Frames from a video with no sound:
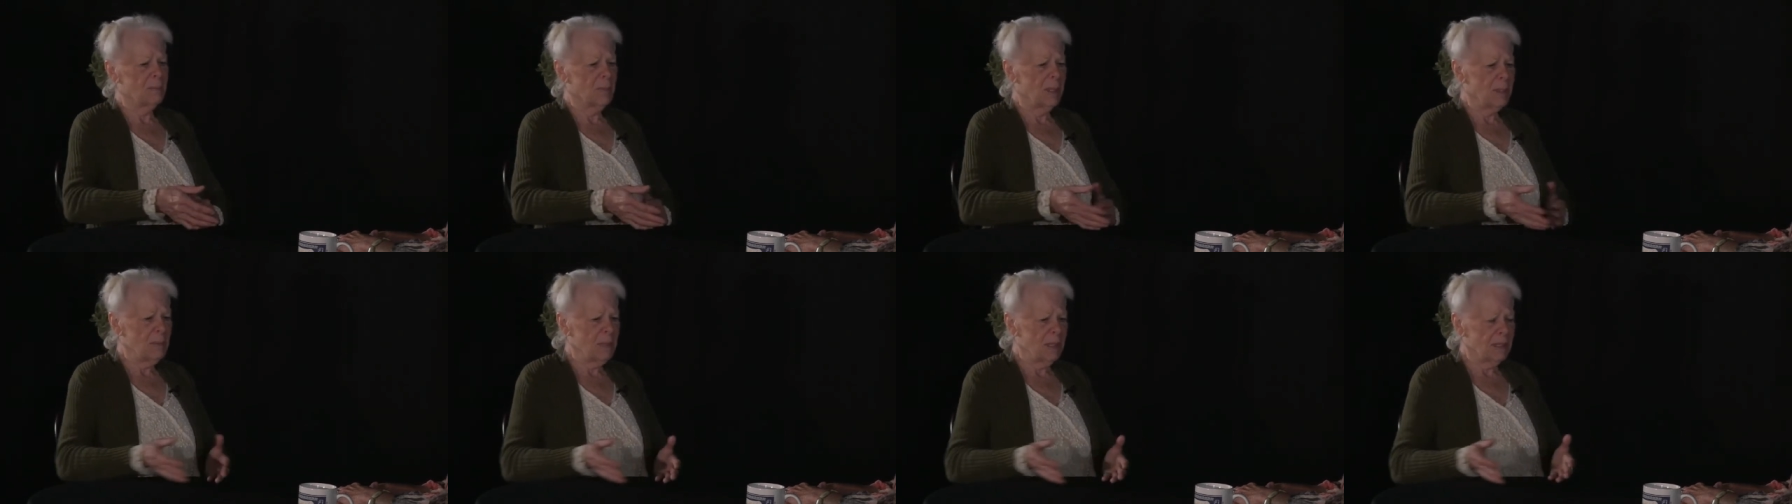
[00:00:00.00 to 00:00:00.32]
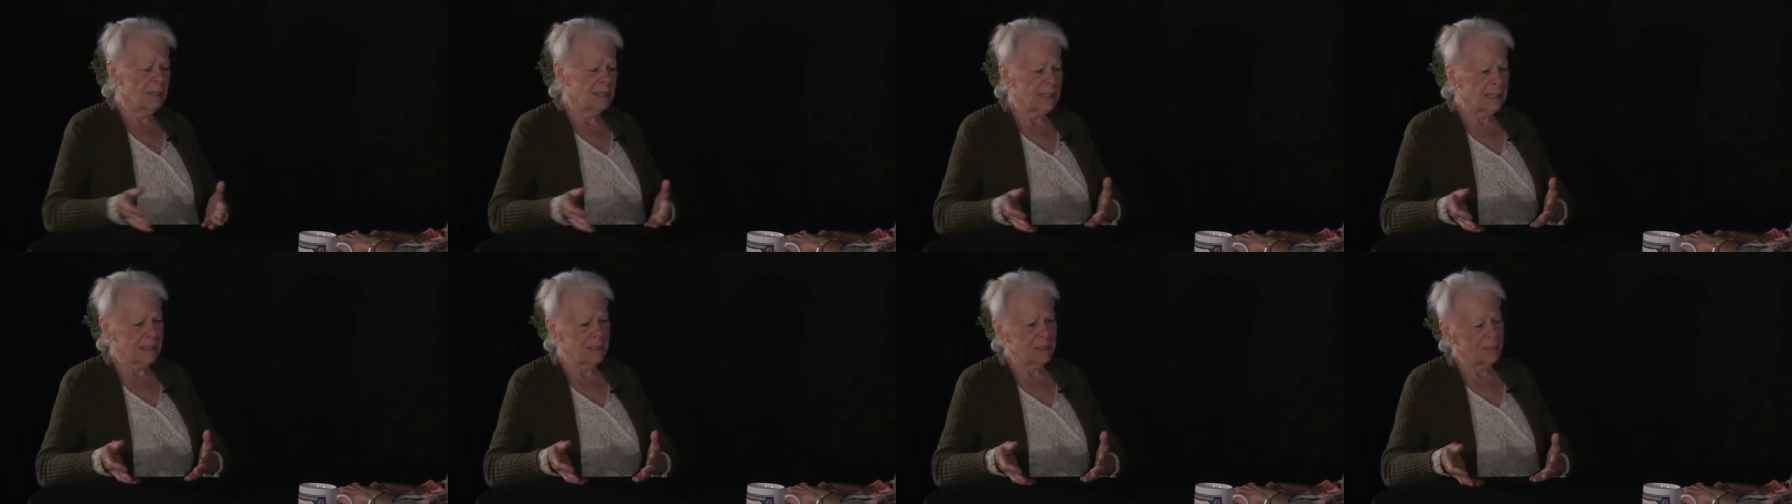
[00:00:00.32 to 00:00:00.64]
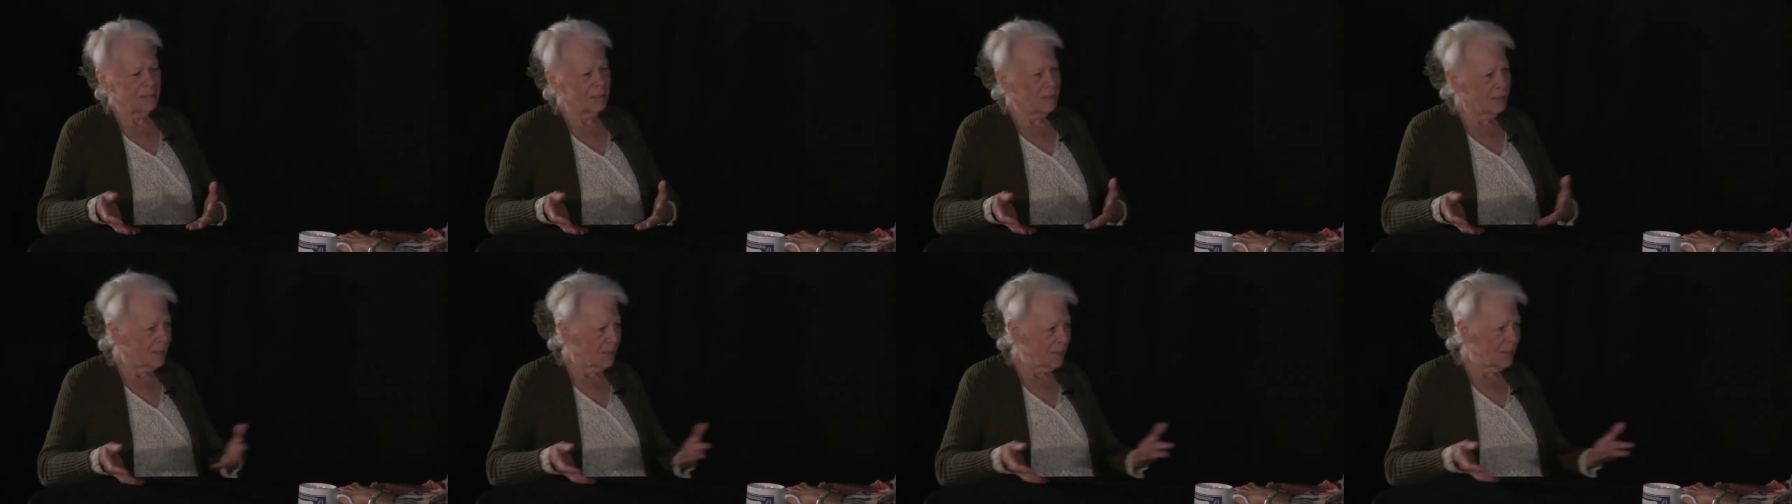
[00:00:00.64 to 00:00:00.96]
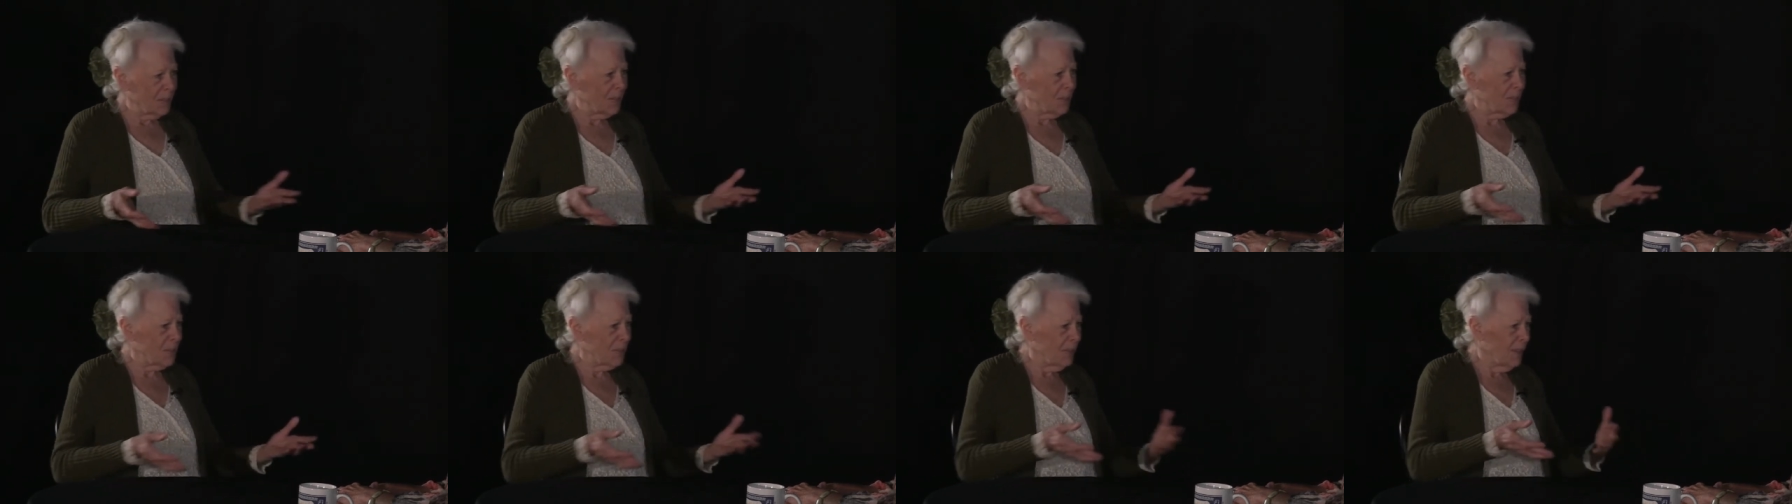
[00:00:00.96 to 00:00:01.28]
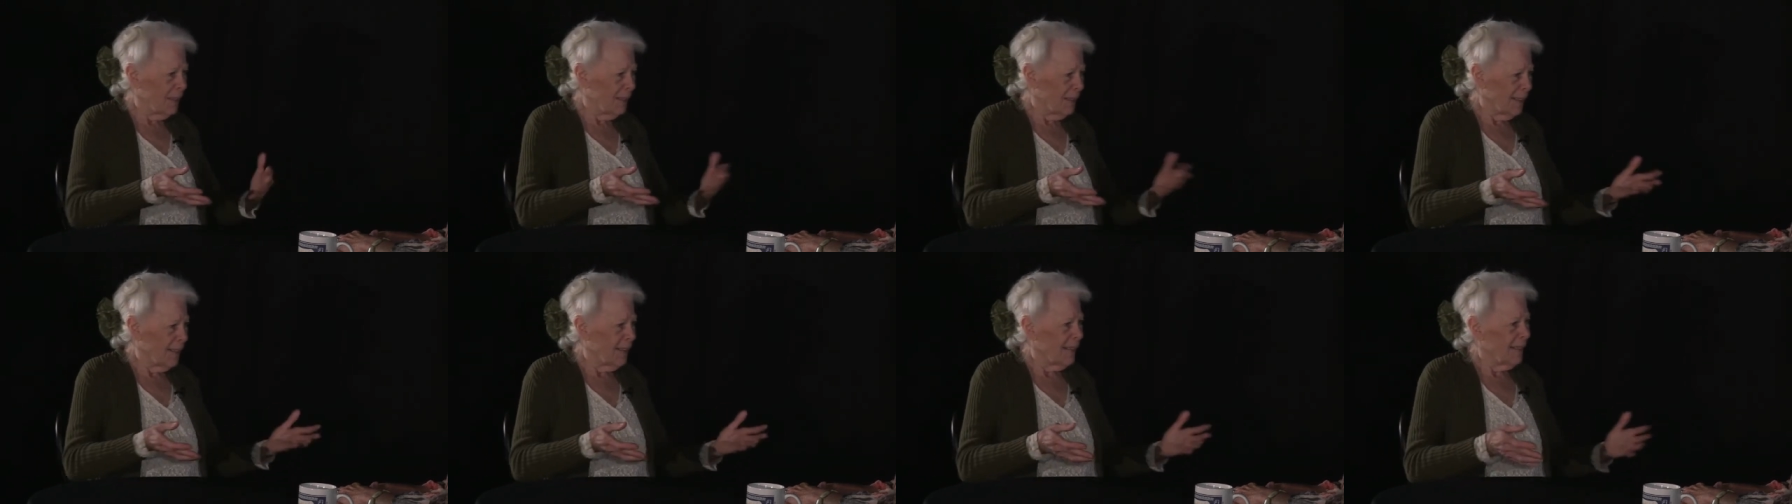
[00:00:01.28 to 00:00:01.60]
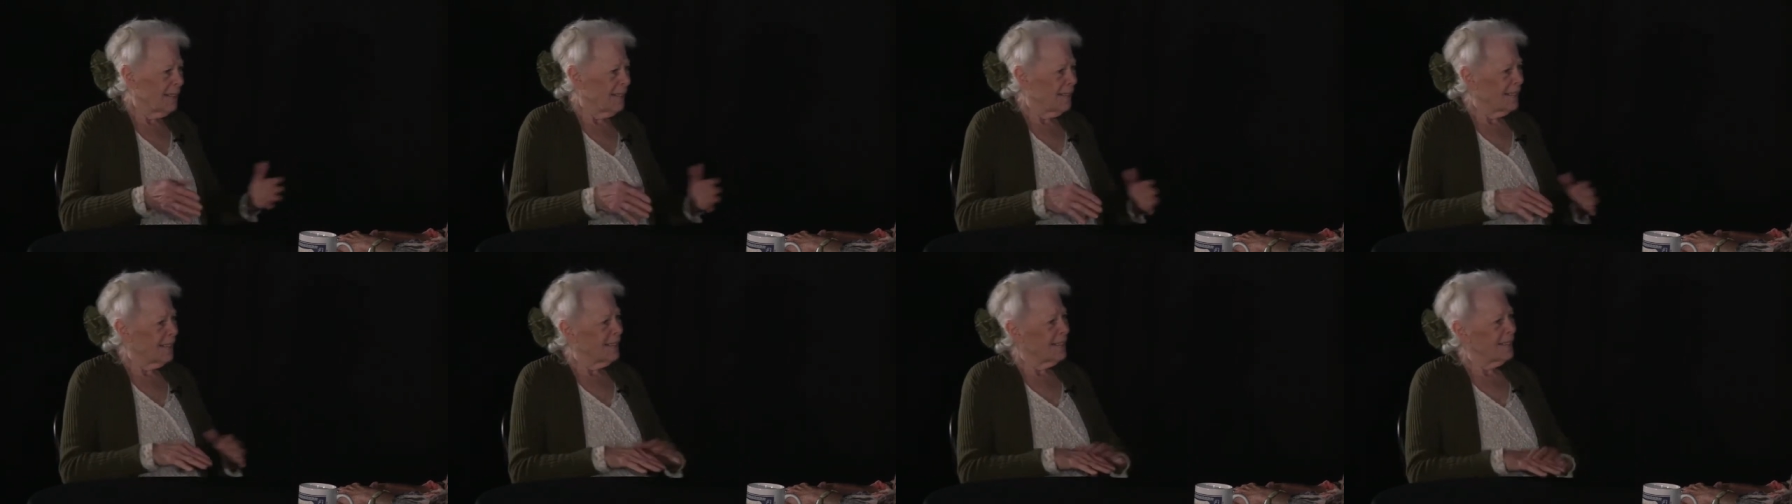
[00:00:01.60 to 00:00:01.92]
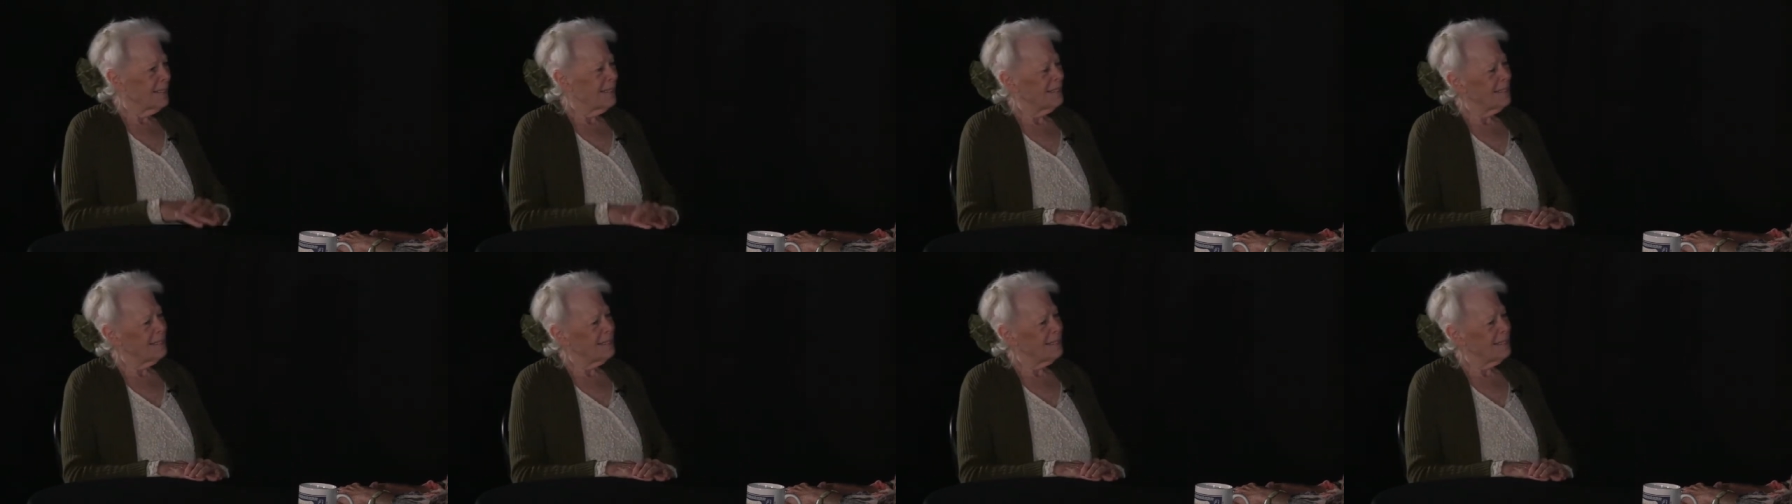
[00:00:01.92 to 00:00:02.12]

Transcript: Maybe I can," you know. Right.